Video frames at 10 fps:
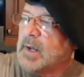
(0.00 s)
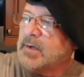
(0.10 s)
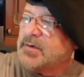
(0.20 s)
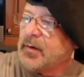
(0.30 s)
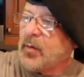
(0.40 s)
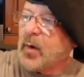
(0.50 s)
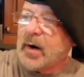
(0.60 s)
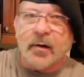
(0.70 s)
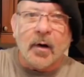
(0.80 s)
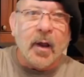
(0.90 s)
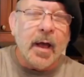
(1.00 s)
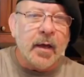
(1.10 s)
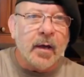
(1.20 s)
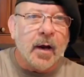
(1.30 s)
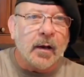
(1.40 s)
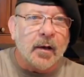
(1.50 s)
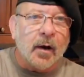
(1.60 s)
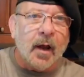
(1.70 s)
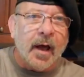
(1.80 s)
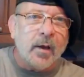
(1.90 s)
So if you want a little light, you got a little
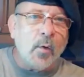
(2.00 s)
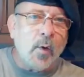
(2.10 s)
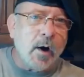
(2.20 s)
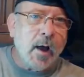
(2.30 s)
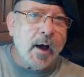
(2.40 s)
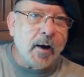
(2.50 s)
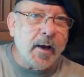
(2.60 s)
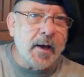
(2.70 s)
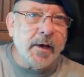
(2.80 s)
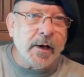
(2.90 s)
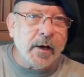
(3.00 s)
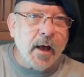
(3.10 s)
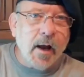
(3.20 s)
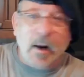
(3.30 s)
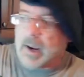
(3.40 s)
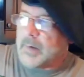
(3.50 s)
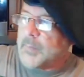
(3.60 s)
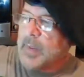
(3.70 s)
light. You want a lot of light, you get a lot of light.